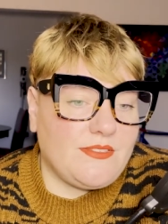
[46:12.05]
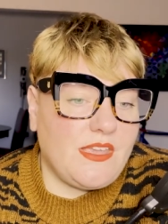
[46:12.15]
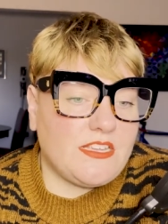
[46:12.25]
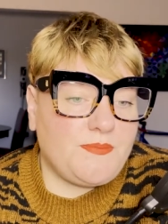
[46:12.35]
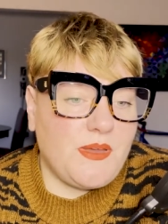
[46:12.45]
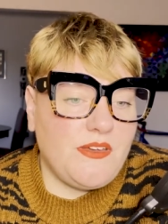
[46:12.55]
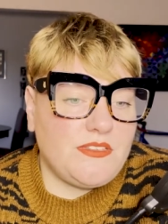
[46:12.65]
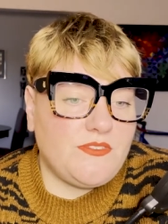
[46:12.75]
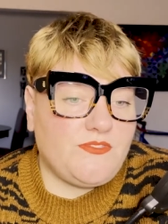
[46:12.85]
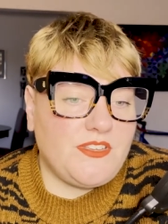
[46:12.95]
The experience
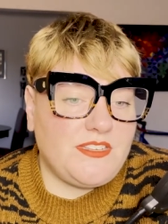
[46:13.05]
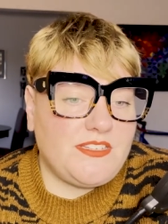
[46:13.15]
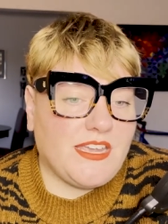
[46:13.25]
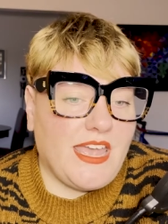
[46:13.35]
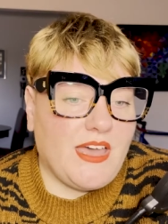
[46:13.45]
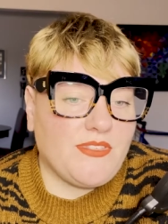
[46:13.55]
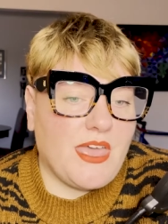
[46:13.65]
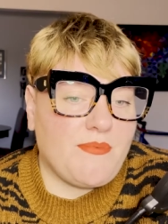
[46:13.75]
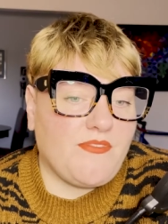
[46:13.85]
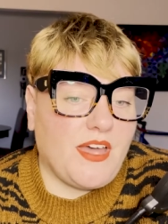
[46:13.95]
of visiting a
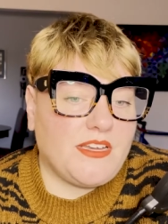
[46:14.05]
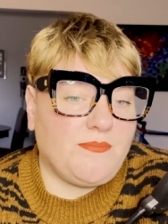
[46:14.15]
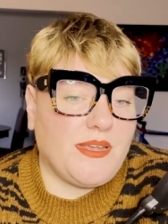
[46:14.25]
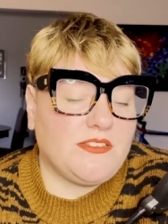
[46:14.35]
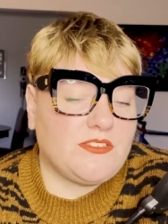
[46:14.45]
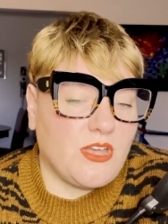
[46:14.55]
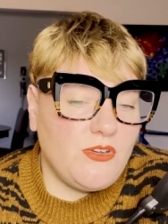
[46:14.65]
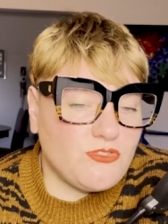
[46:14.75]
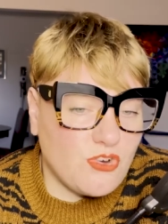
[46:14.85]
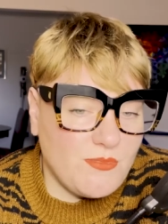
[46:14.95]
healthcare provider being so
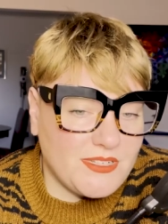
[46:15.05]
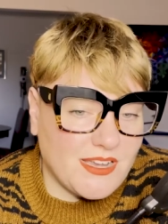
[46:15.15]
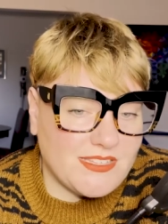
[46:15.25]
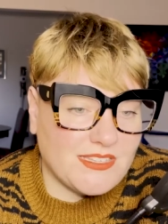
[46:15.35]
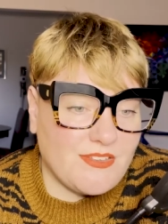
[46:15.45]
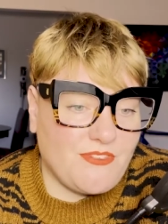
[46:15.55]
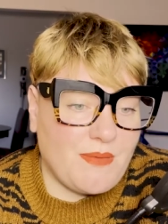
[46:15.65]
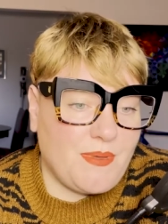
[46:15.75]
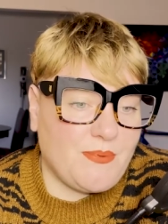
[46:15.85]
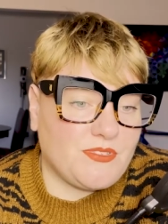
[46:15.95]
traumatizing that
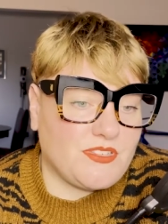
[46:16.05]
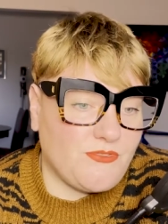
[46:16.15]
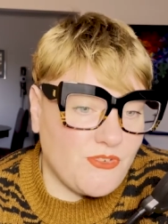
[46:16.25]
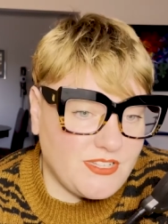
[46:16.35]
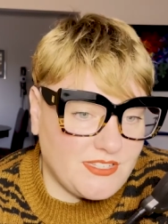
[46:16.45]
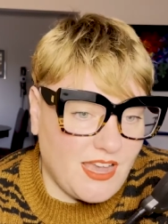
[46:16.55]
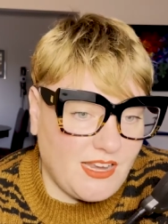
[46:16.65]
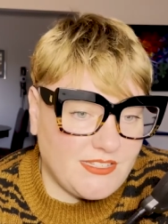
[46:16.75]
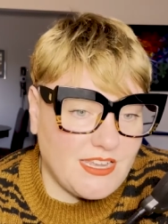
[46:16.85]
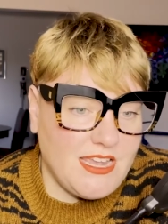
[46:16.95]
fat people suffer in
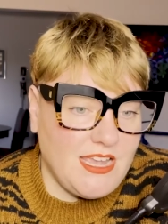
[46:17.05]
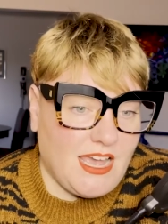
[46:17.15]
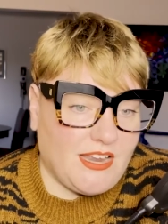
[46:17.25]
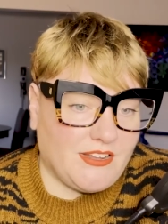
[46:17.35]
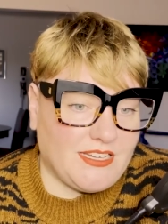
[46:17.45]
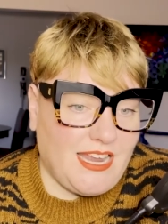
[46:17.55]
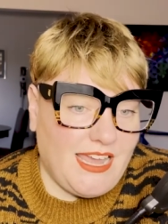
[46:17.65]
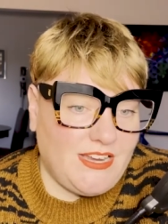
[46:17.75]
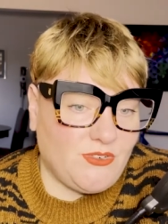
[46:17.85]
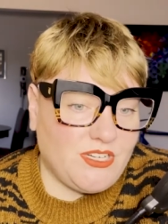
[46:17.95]
silence and are
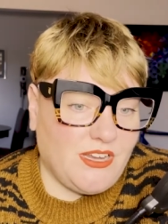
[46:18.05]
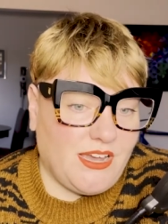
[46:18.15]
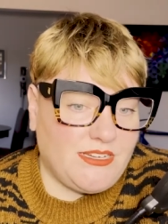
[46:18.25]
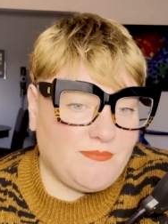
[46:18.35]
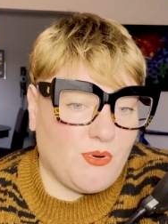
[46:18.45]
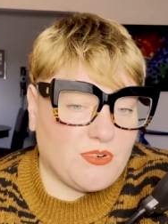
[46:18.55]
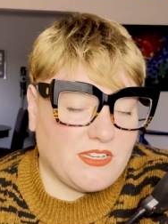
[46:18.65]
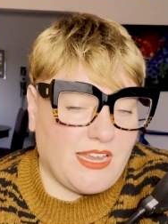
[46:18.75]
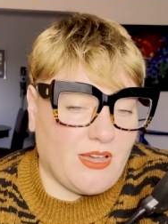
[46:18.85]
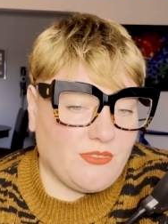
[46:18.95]
delayed or denied
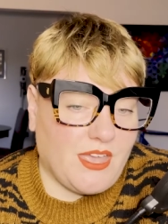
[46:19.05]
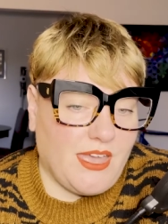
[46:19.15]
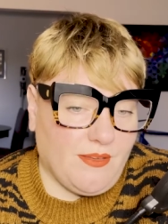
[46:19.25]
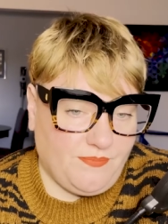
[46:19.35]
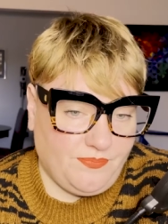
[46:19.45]
important healthcare.